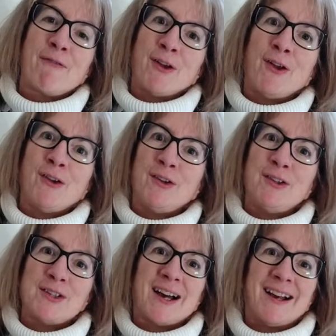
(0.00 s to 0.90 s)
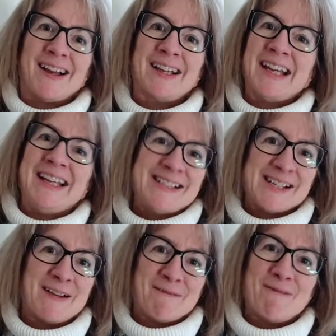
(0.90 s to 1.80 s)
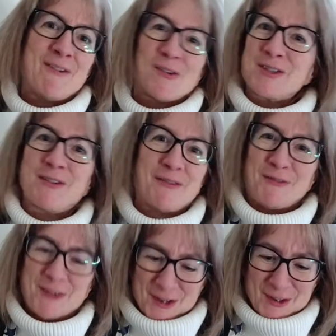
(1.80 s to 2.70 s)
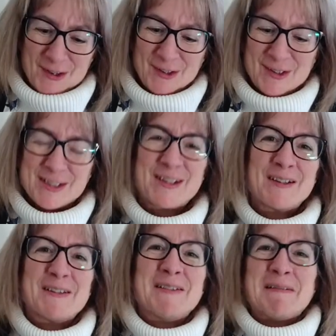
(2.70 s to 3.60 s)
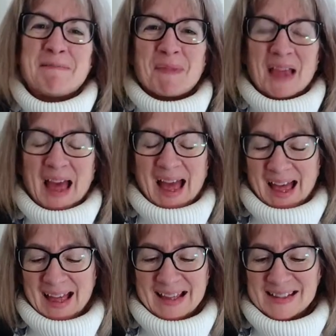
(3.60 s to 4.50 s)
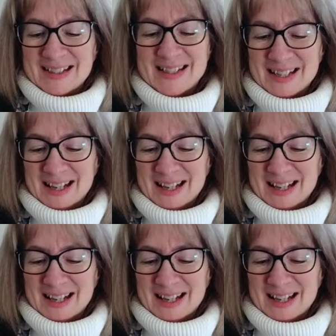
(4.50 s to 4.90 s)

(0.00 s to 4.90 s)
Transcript: food, I like eating lots of food, and